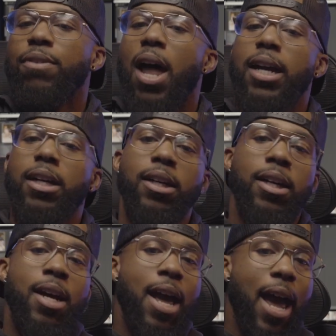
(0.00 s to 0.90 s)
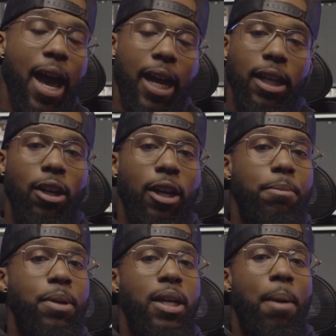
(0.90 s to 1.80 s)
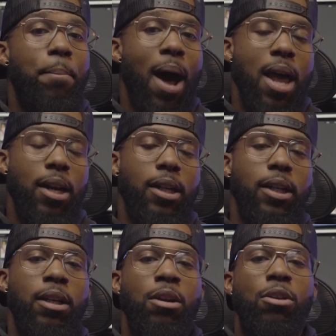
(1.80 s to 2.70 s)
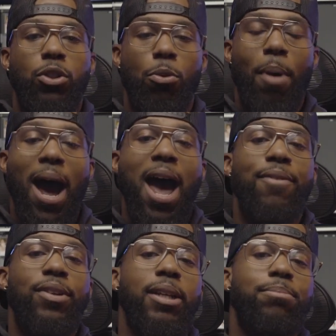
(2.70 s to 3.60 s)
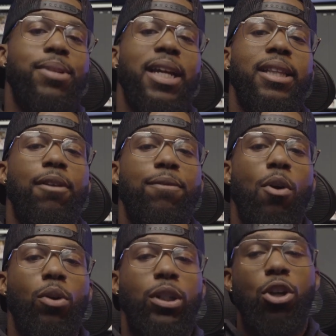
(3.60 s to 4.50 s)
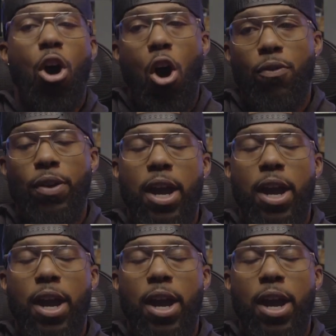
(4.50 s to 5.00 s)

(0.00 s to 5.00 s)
like a, hey, look at me, I'm modeling. So by having them take their focus off